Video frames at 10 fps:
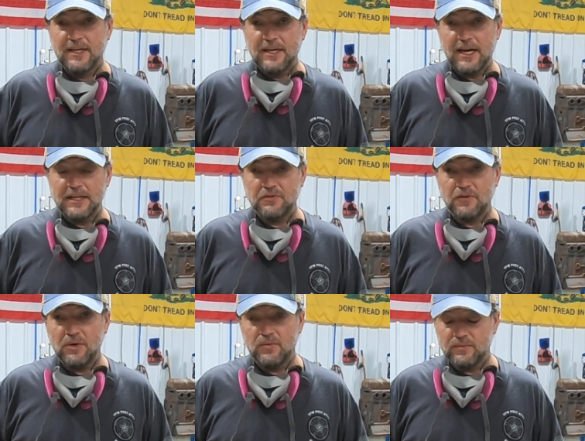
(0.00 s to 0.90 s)
And
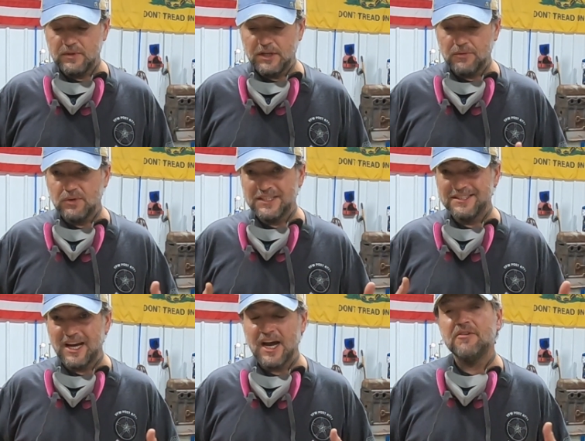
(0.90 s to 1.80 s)
so, you know, they're
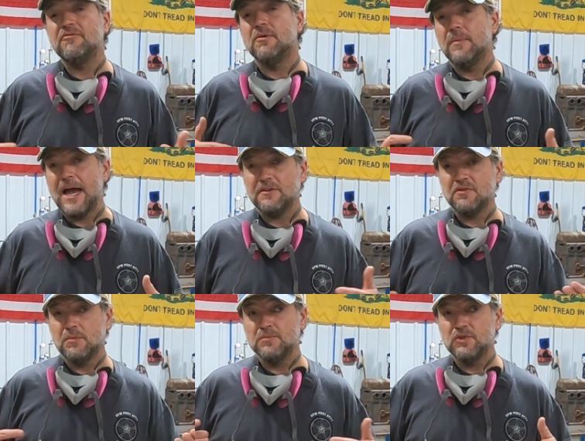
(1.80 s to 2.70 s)
designed for
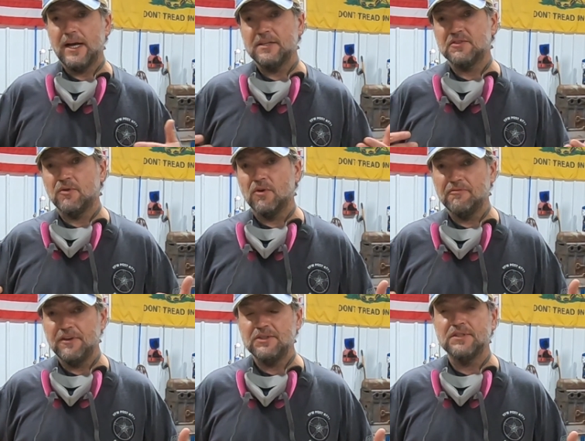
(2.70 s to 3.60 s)
maximum transfer
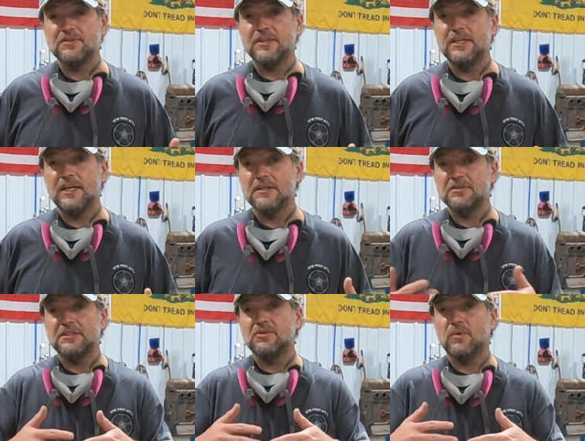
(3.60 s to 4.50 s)
efficiency in a
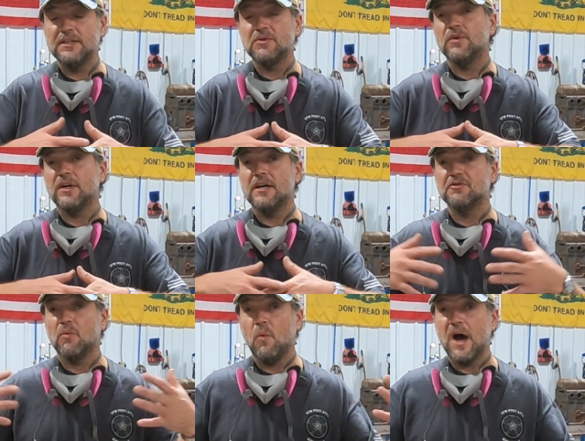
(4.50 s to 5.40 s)
situation where the
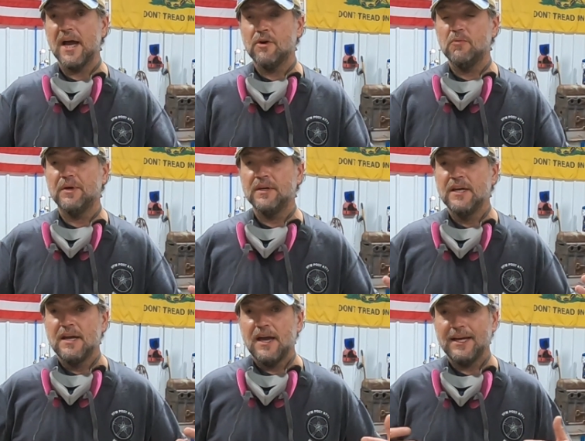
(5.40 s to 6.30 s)
guns are wide open
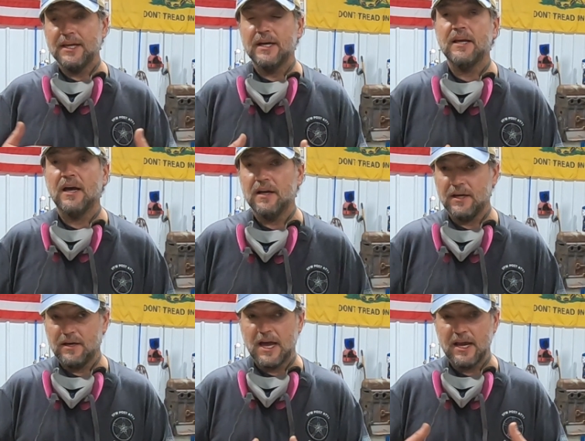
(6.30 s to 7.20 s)
and getting a,
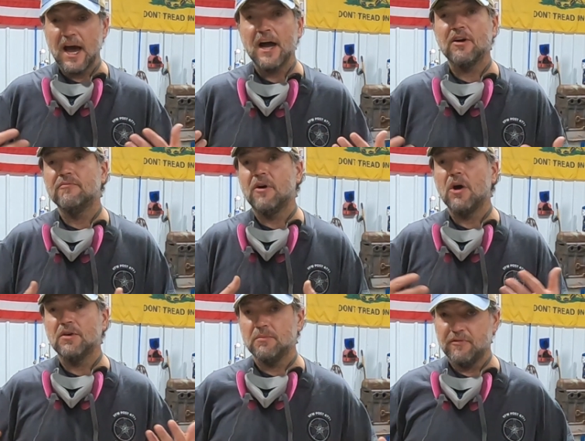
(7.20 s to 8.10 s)
a higher
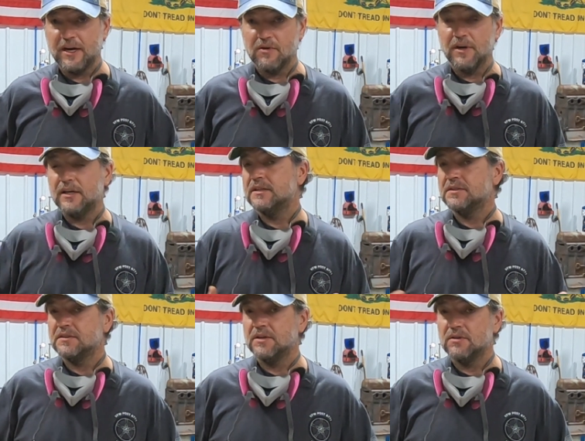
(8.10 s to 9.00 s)
volume of air, not
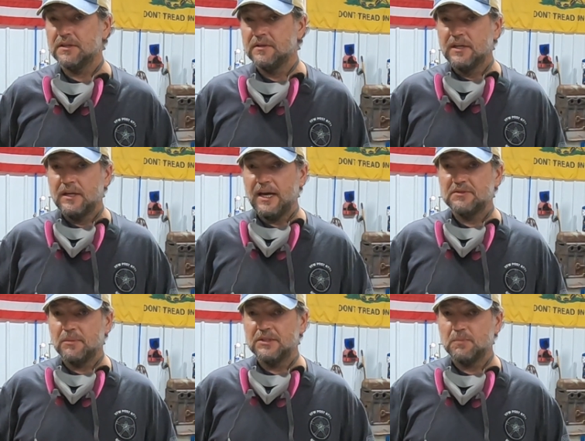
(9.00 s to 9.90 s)
necessarily
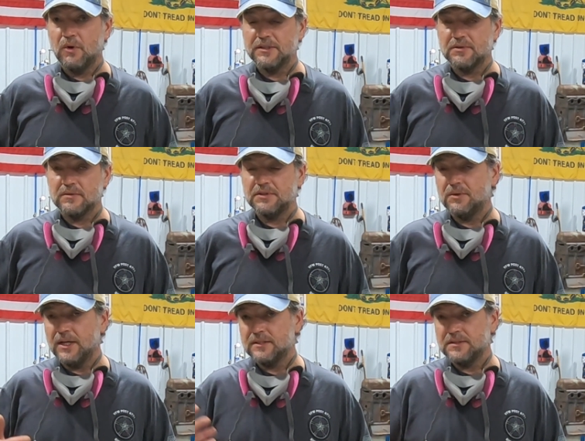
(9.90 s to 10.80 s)
as much pressure.
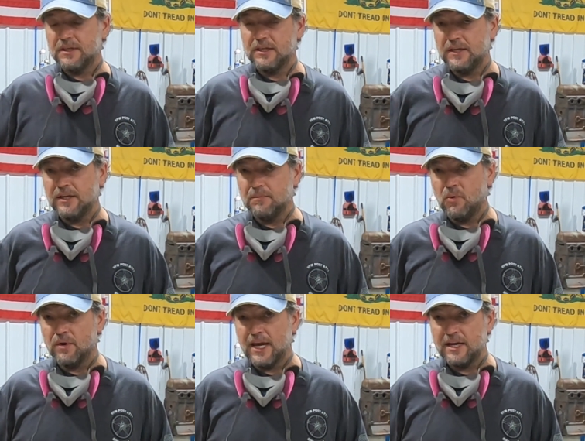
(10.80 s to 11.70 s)
So that's uh, an
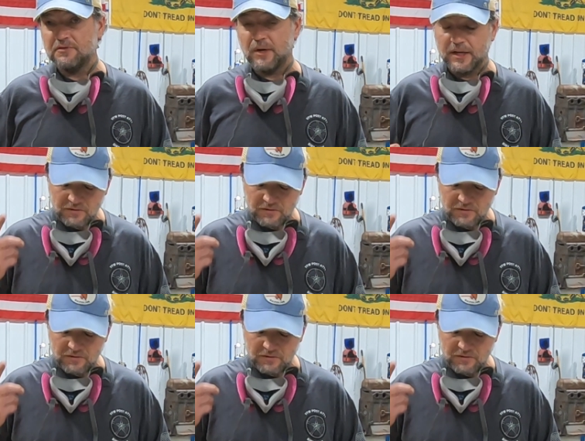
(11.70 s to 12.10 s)
important aspect.